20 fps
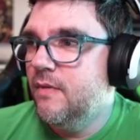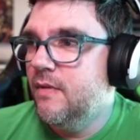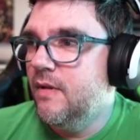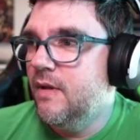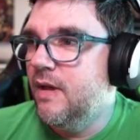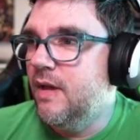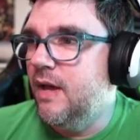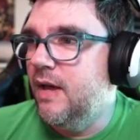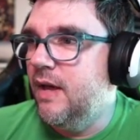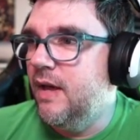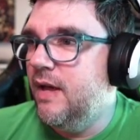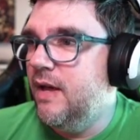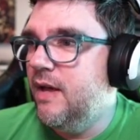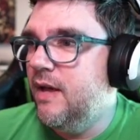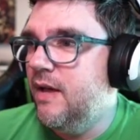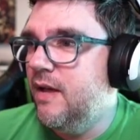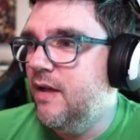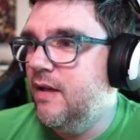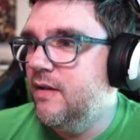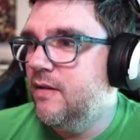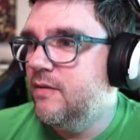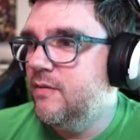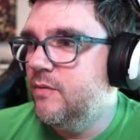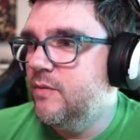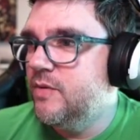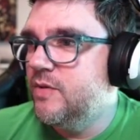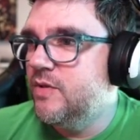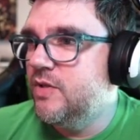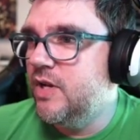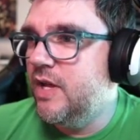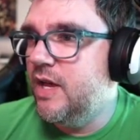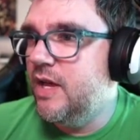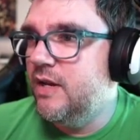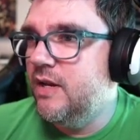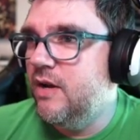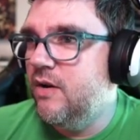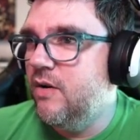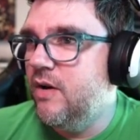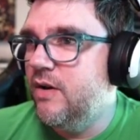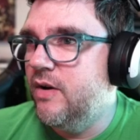Haha, what's she got
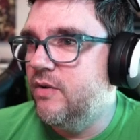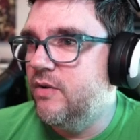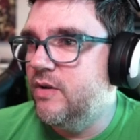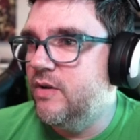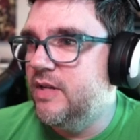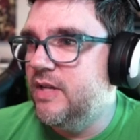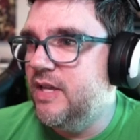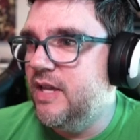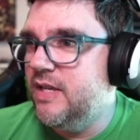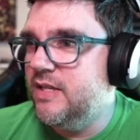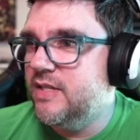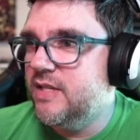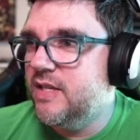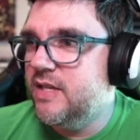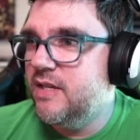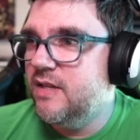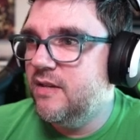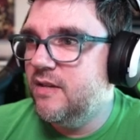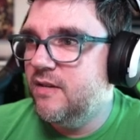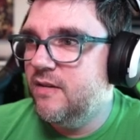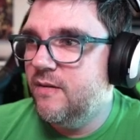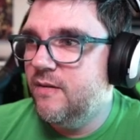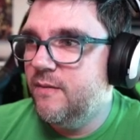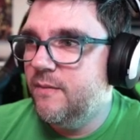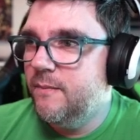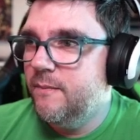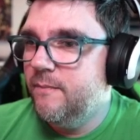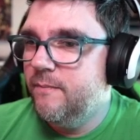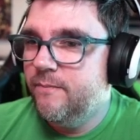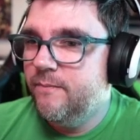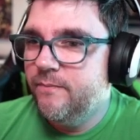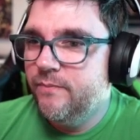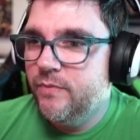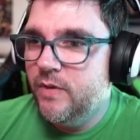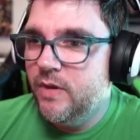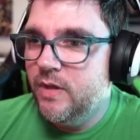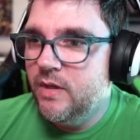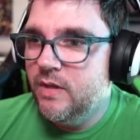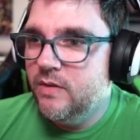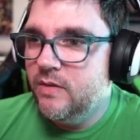here on her desk?
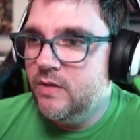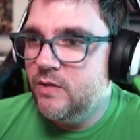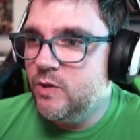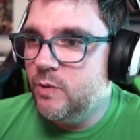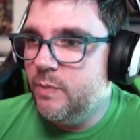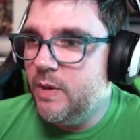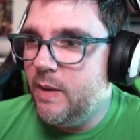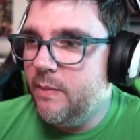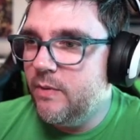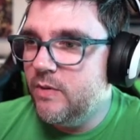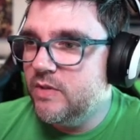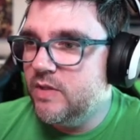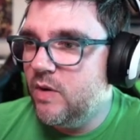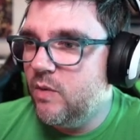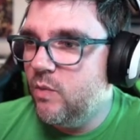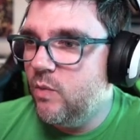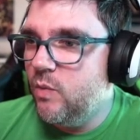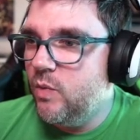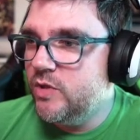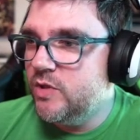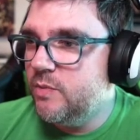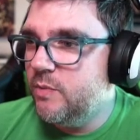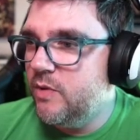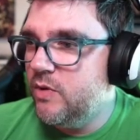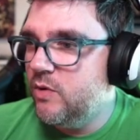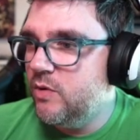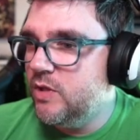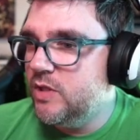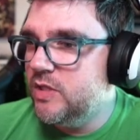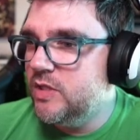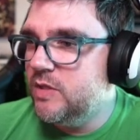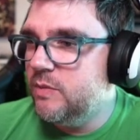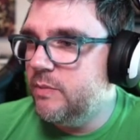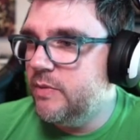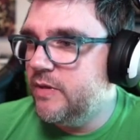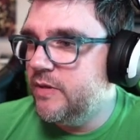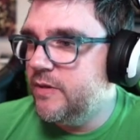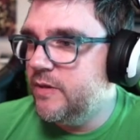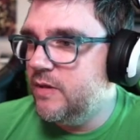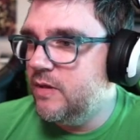These are the papers on which Mother
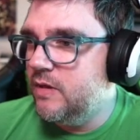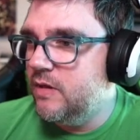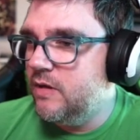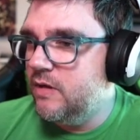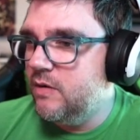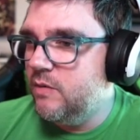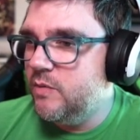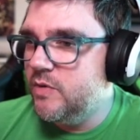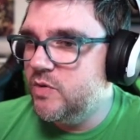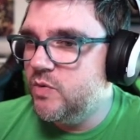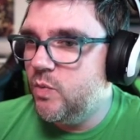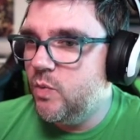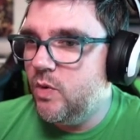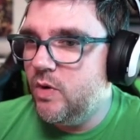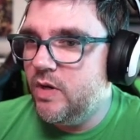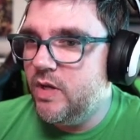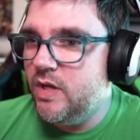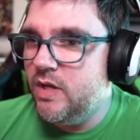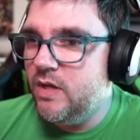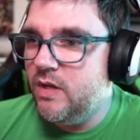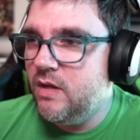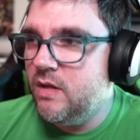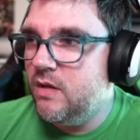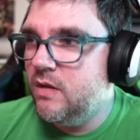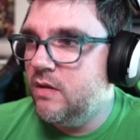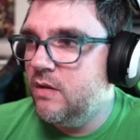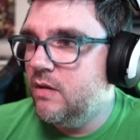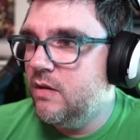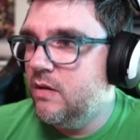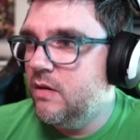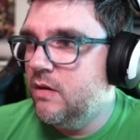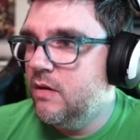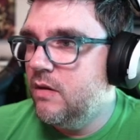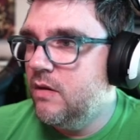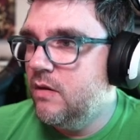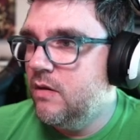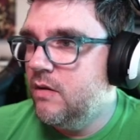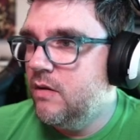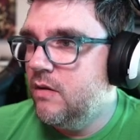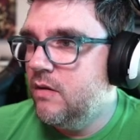Elizabeth uh, was working.
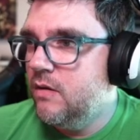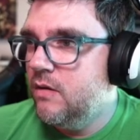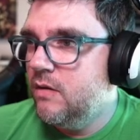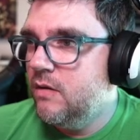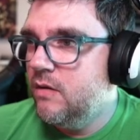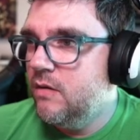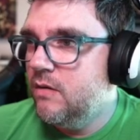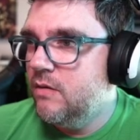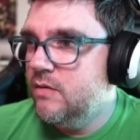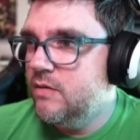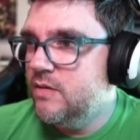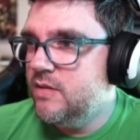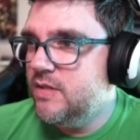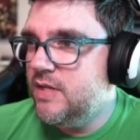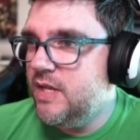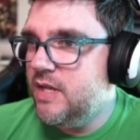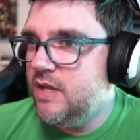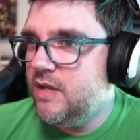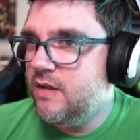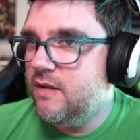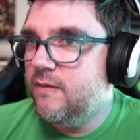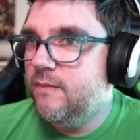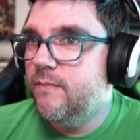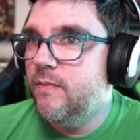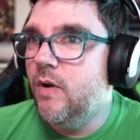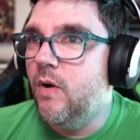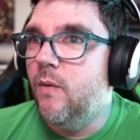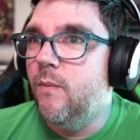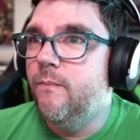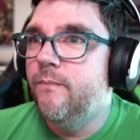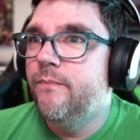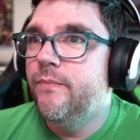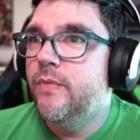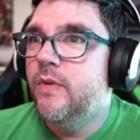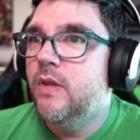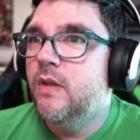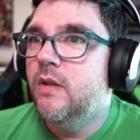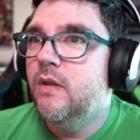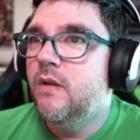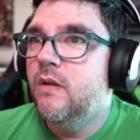Take. Oh.
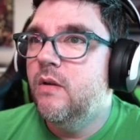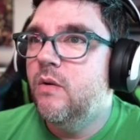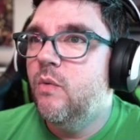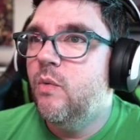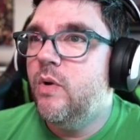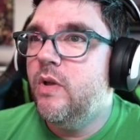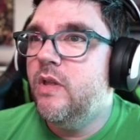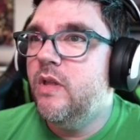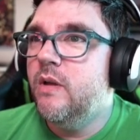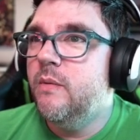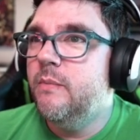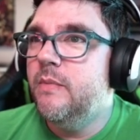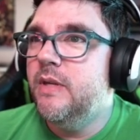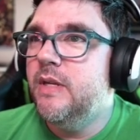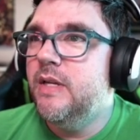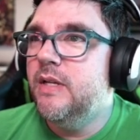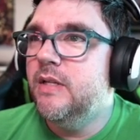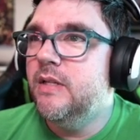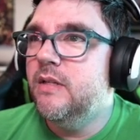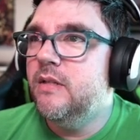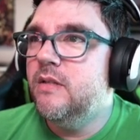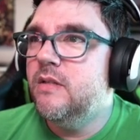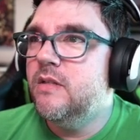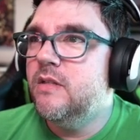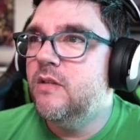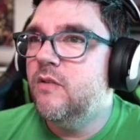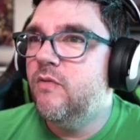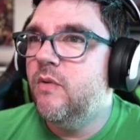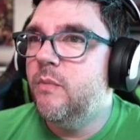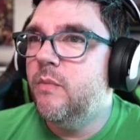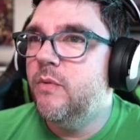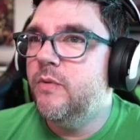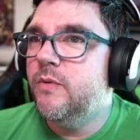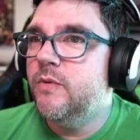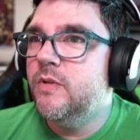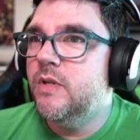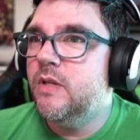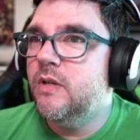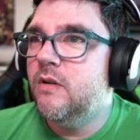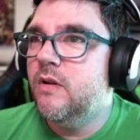William Needlands, November
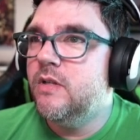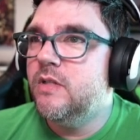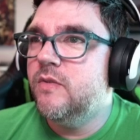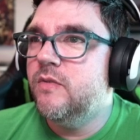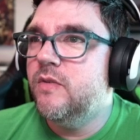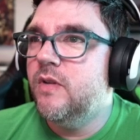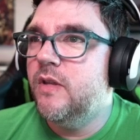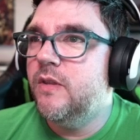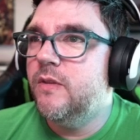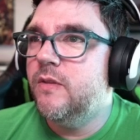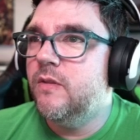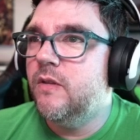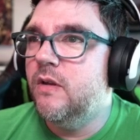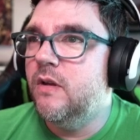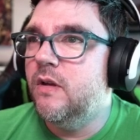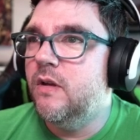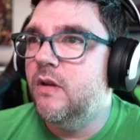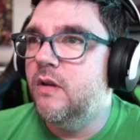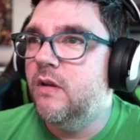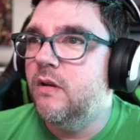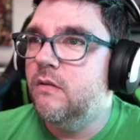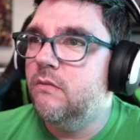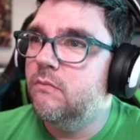13th, cause of death, uh,